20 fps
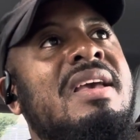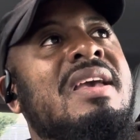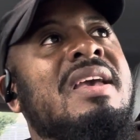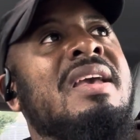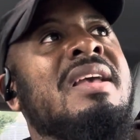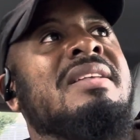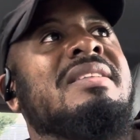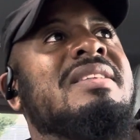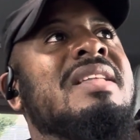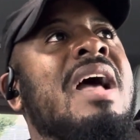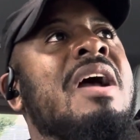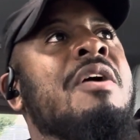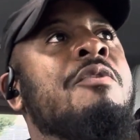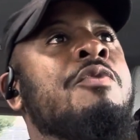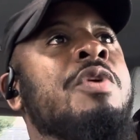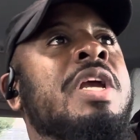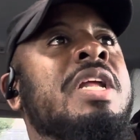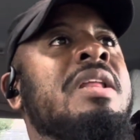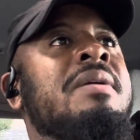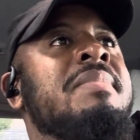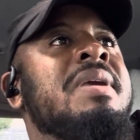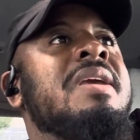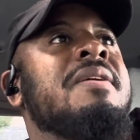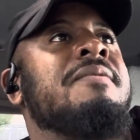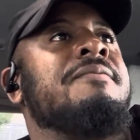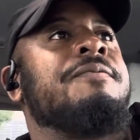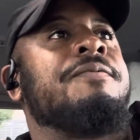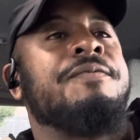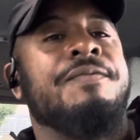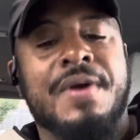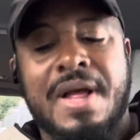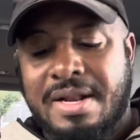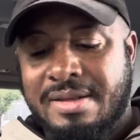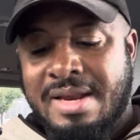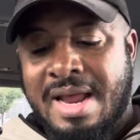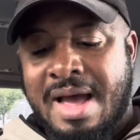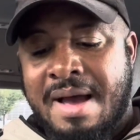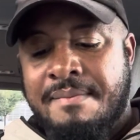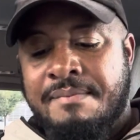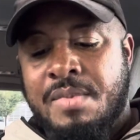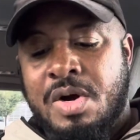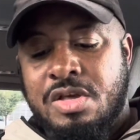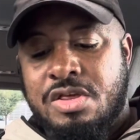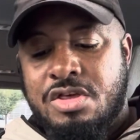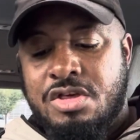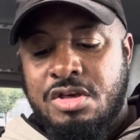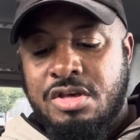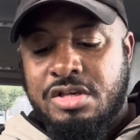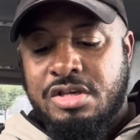it's not really being felt that much. You